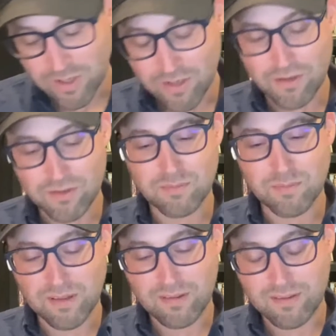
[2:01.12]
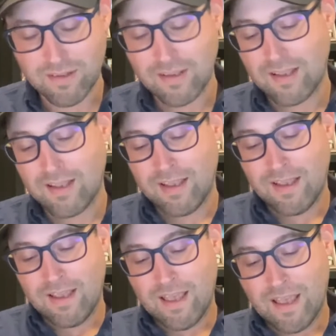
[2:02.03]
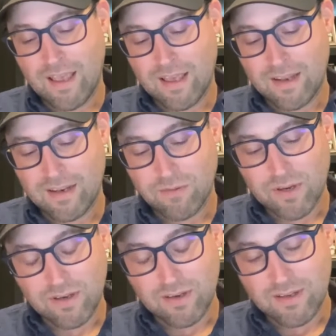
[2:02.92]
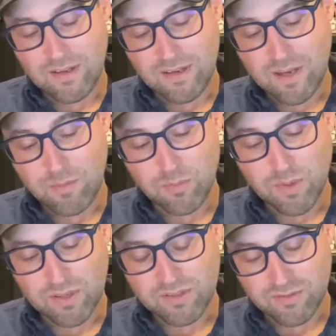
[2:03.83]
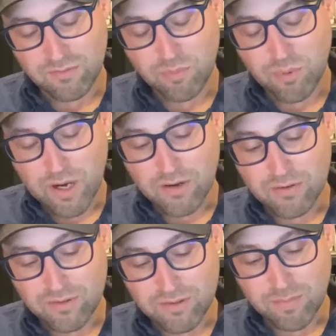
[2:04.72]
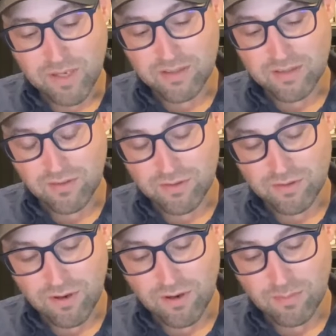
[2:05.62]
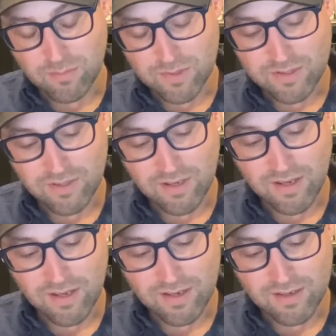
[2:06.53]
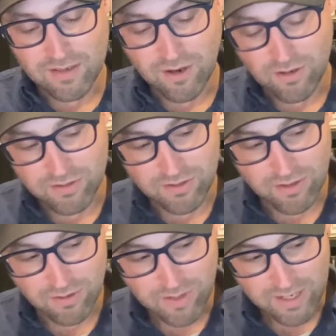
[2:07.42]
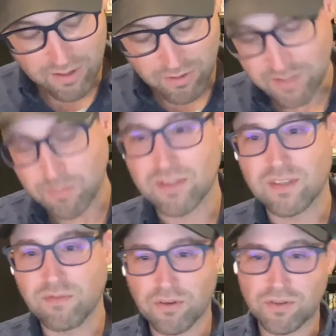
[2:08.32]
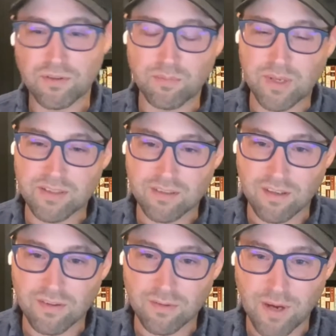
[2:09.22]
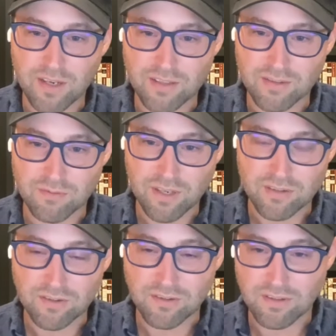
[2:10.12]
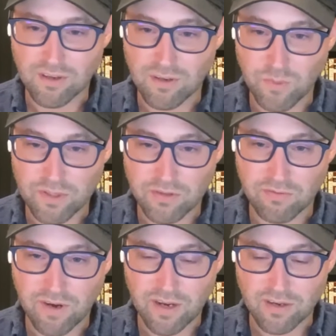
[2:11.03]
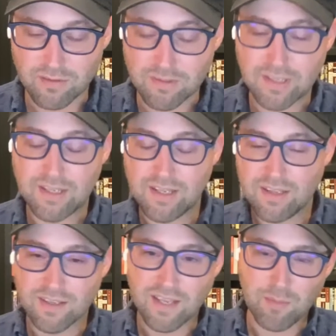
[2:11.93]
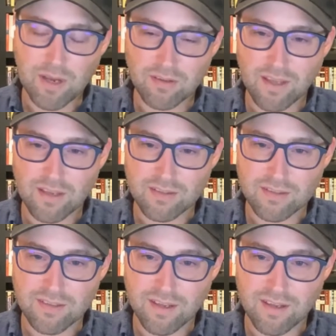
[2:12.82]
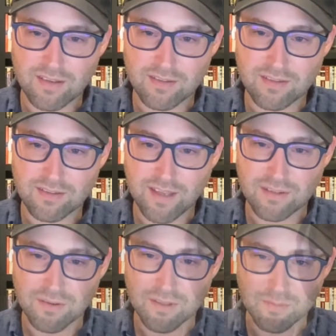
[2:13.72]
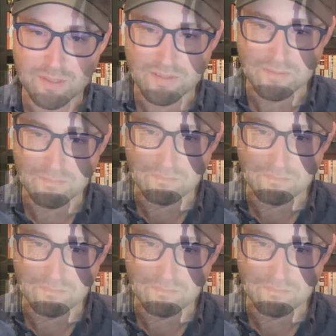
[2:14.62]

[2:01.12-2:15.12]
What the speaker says: Whitaker Smith. And I've written a couple books of prayers based on the Psalms and also a Christmas devotional based on the writings of Chesterton called Winter Fire that came out last Christmas.